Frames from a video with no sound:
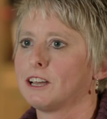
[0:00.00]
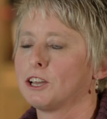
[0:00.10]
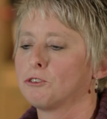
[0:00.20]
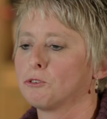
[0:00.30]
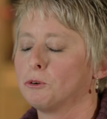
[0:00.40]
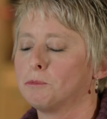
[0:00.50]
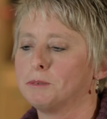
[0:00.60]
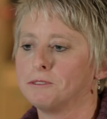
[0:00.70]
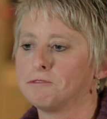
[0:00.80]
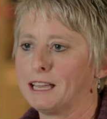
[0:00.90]
I grew
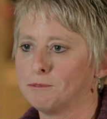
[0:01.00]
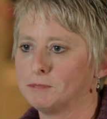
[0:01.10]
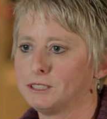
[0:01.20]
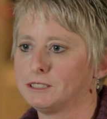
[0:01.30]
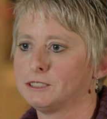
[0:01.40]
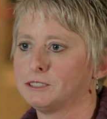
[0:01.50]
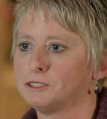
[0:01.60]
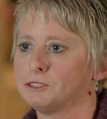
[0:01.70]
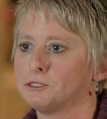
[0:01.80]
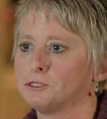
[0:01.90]
up in a family
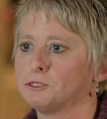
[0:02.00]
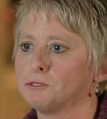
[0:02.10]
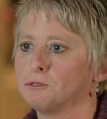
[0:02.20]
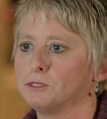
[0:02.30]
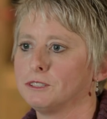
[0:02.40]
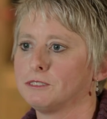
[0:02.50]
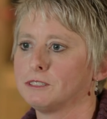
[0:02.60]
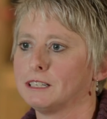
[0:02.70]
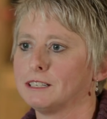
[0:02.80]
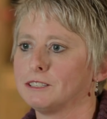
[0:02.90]
with